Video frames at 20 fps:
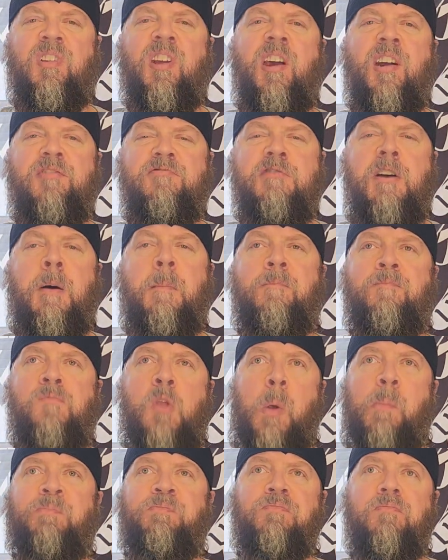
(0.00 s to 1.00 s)
Ketchup
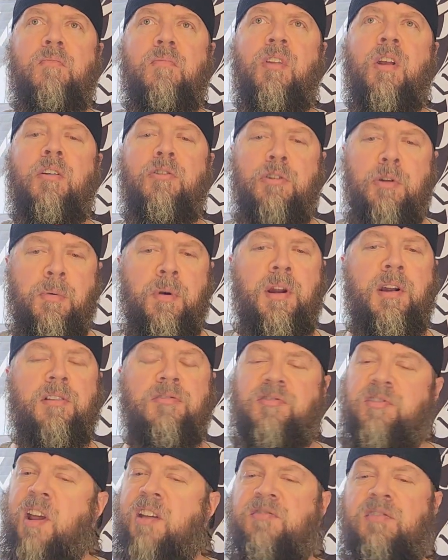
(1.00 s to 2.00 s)

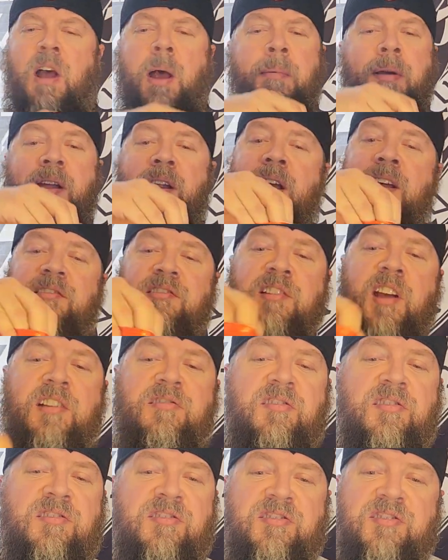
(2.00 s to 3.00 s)
Dorito tastes, I mean, it
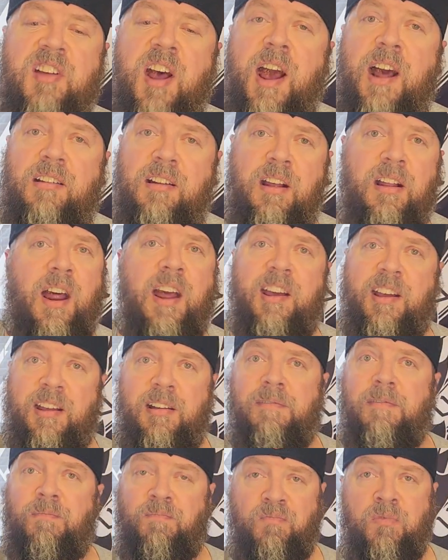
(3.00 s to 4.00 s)
tastes exactly like
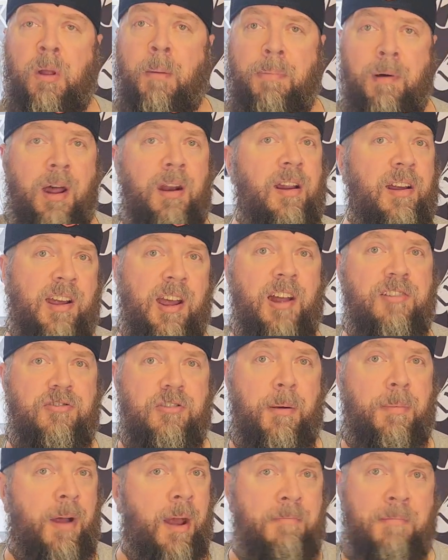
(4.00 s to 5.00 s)
a bottle of
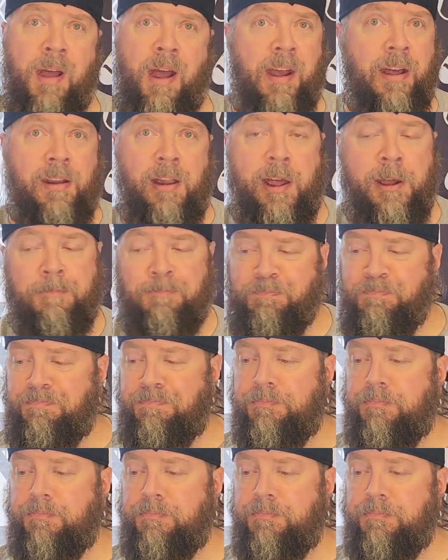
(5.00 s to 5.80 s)
ketchup. I'm not going to lie.